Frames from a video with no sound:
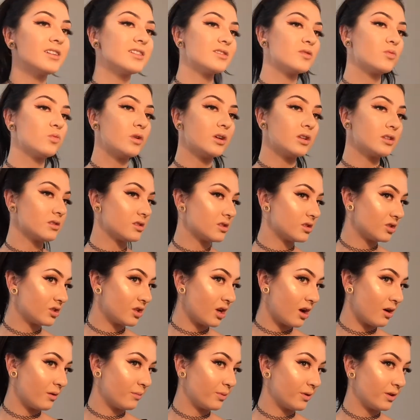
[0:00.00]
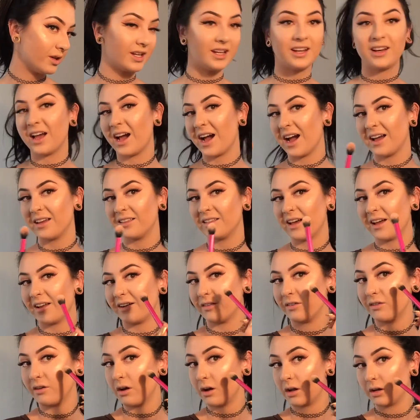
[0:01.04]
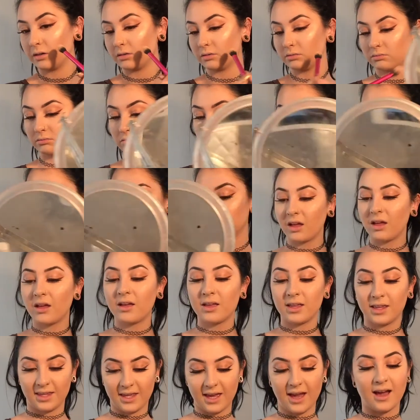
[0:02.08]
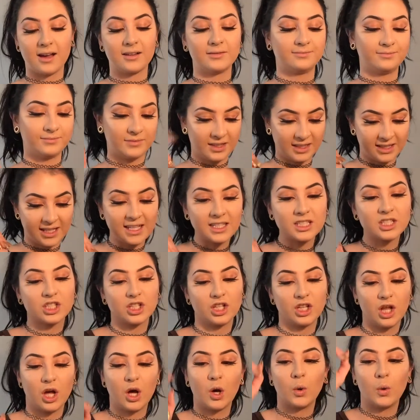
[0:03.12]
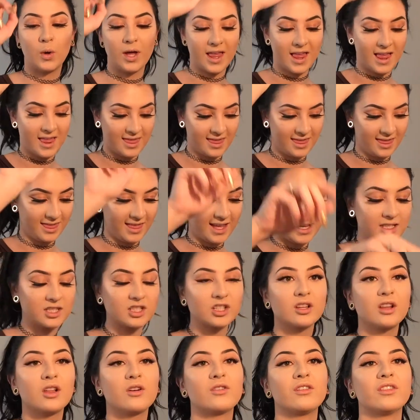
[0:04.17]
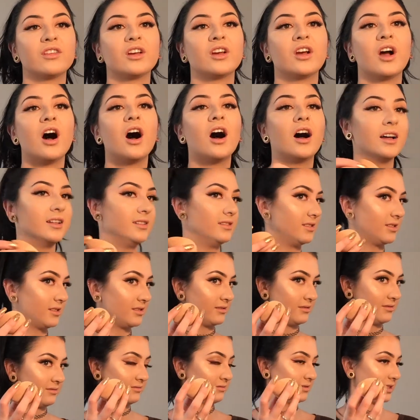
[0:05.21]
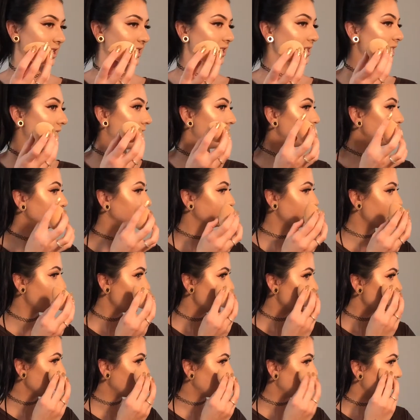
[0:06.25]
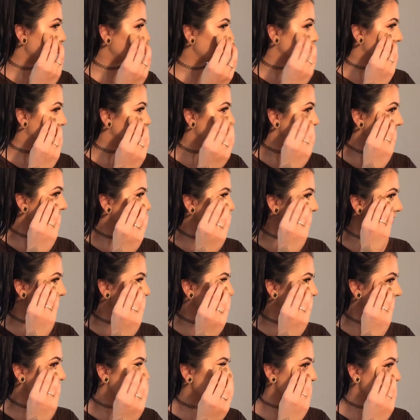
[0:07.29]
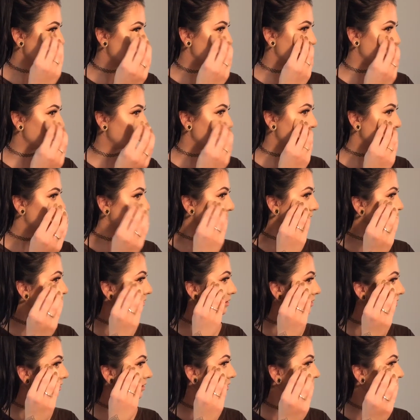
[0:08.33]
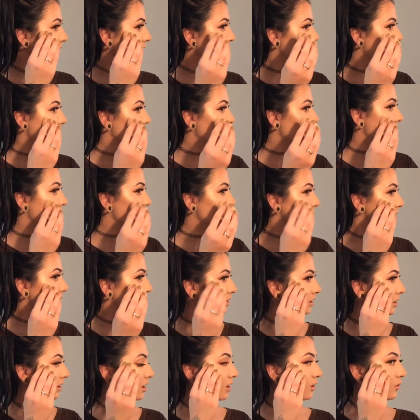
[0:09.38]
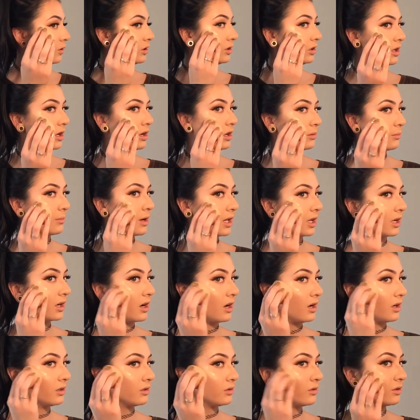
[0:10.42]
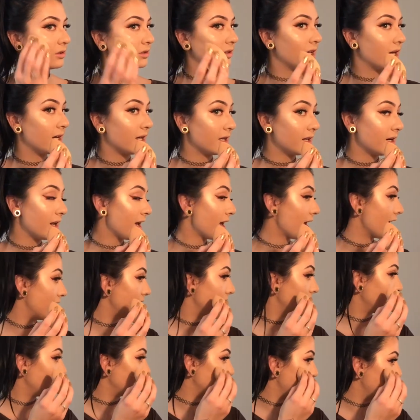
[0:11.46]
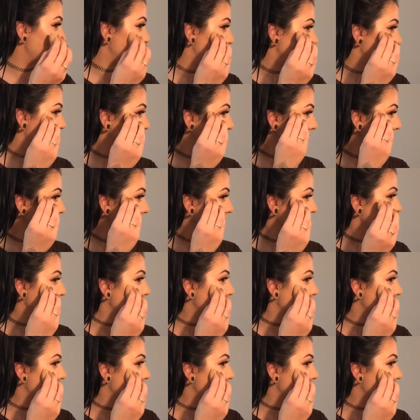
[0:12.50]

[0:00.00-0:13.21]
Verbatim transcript: does one stop putting highlighter on? Yeah, let's glow. Let's glow to the gods right now. Okay, so now I'm going to take my beauty blender and just go along my contour line and my